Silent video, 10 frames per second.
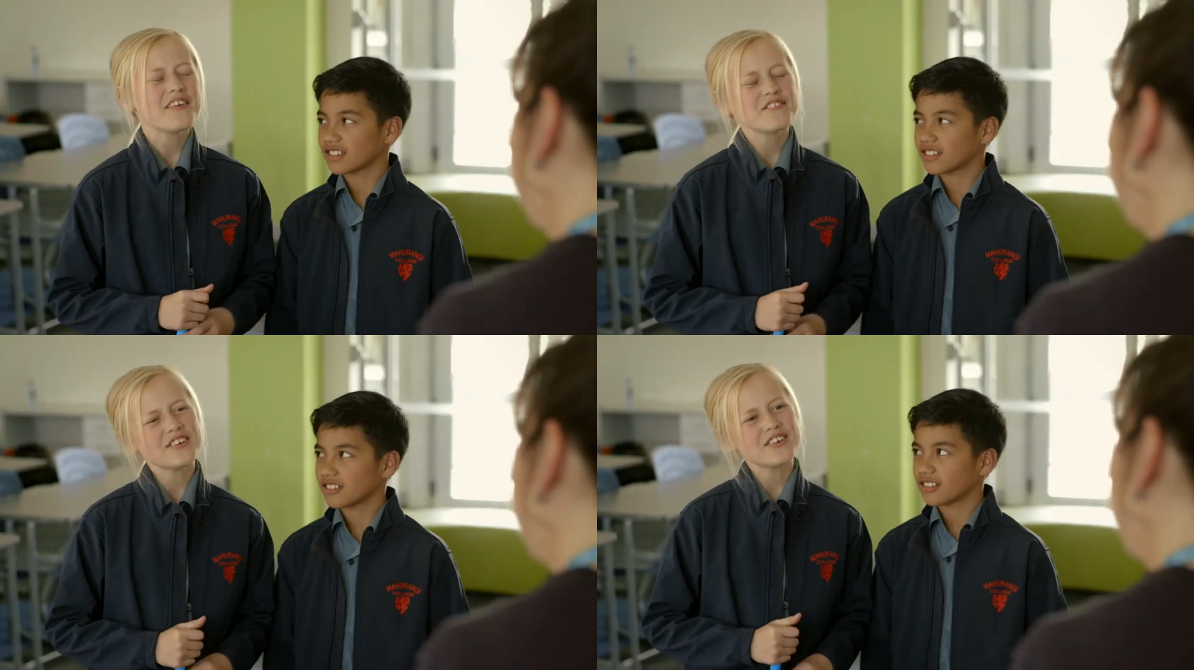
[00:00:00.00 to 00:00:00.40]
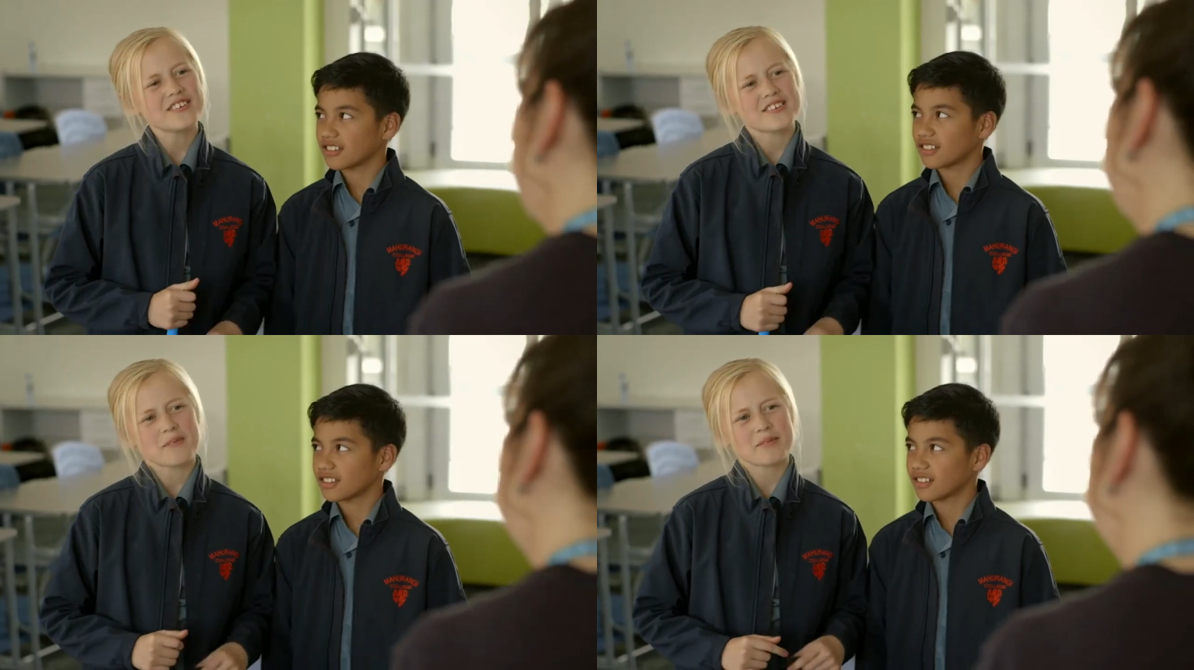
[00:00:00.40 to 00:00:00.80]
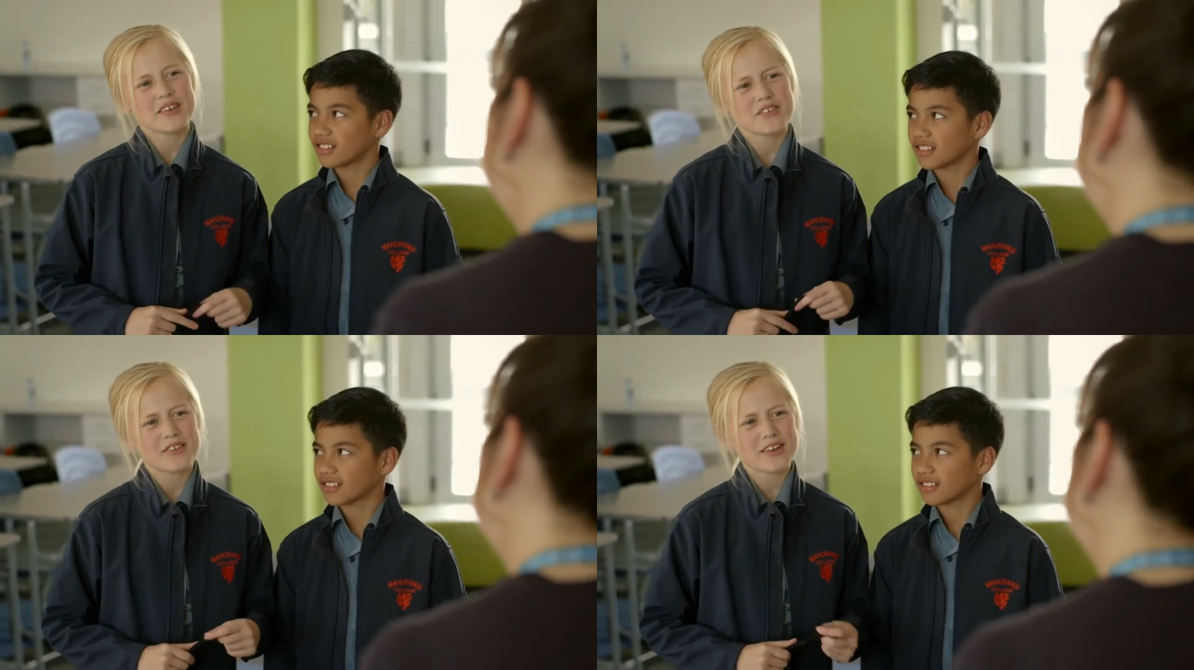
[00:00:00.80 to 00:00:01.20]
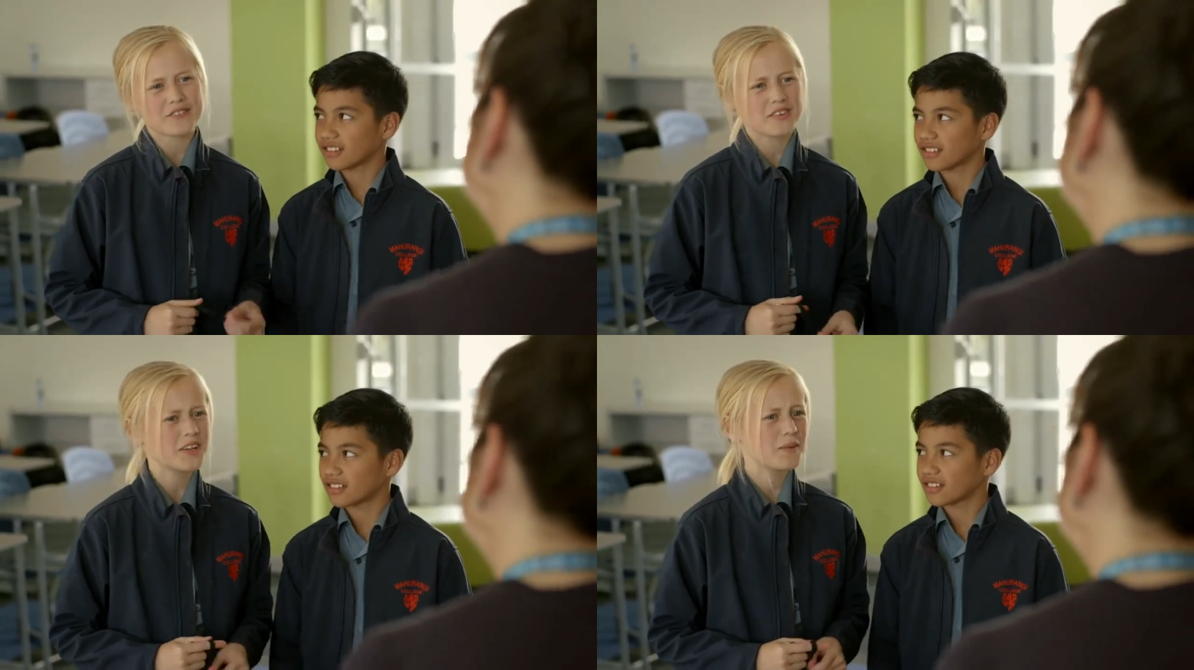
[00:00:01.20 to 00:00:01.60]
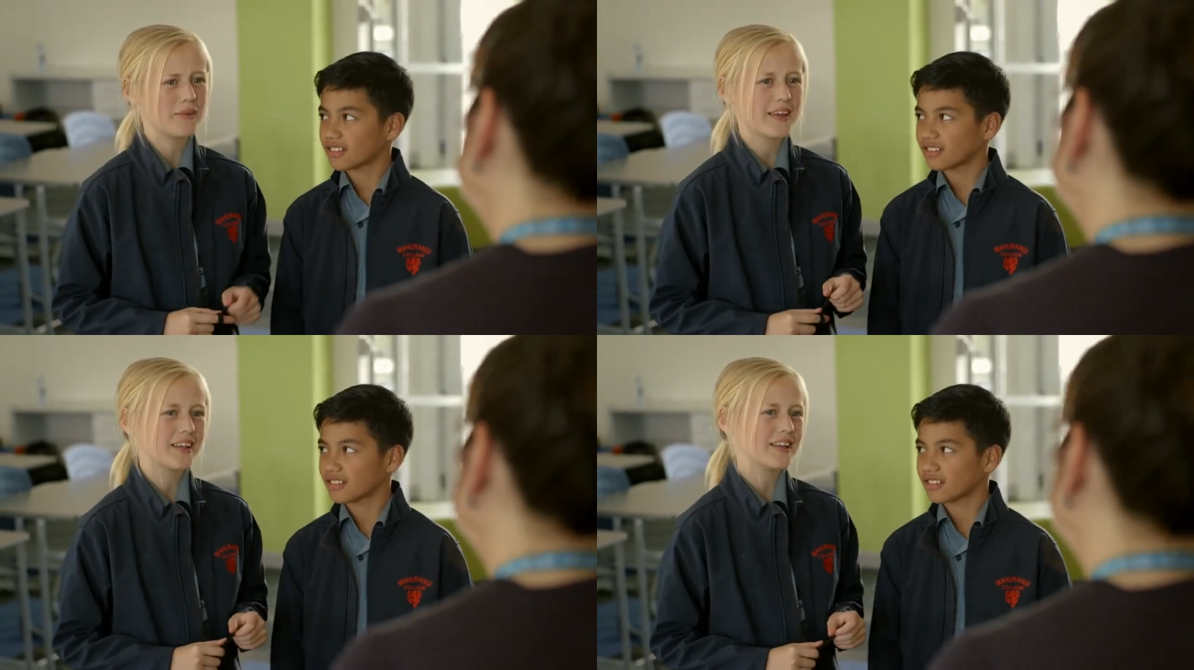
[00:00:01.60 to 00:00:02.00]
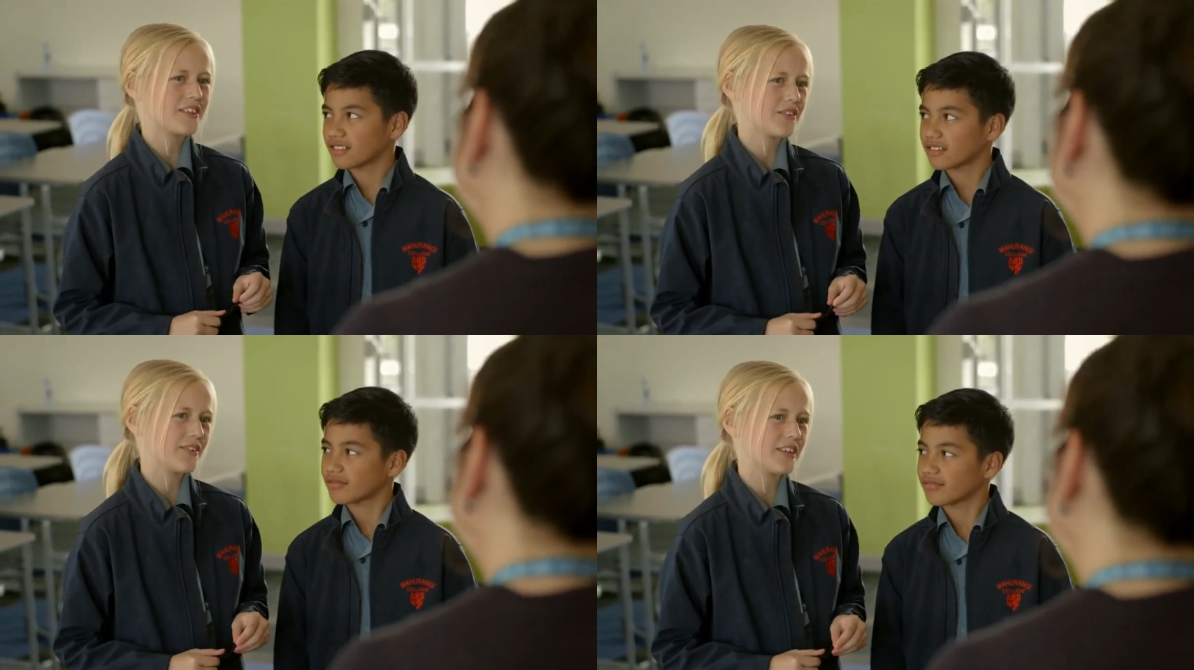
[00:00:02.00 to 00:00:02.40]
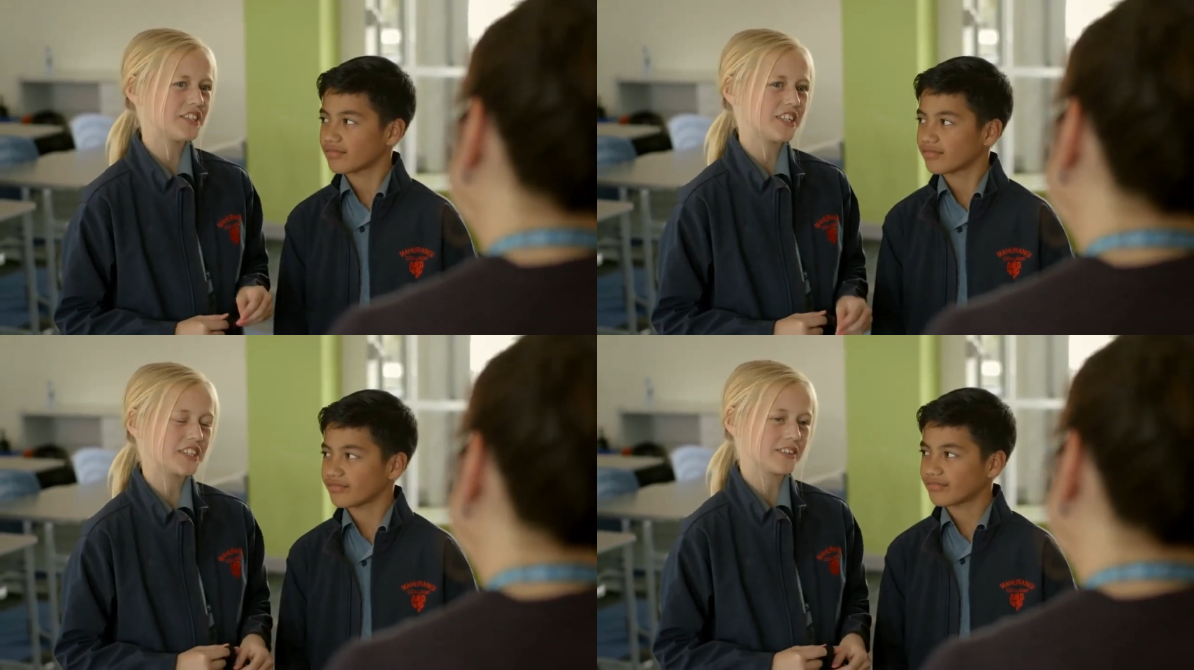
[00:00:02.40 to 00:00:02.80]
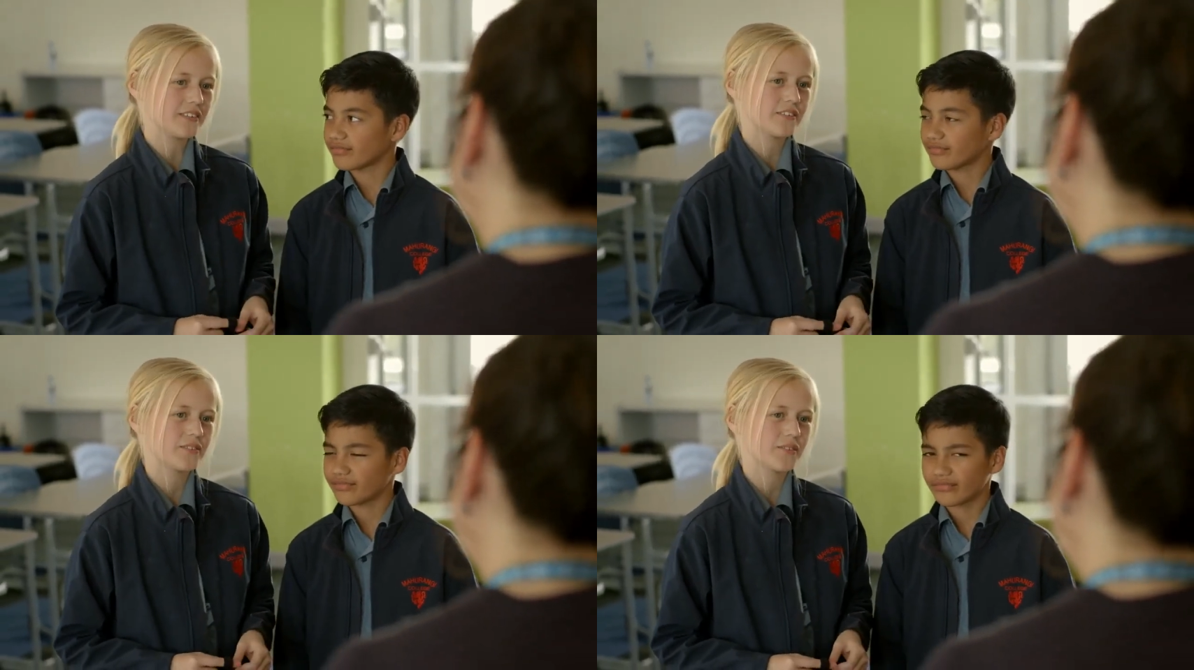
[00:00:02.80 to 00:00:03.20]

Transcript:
Speaker 1: I've heard some kids react really badly to an injection.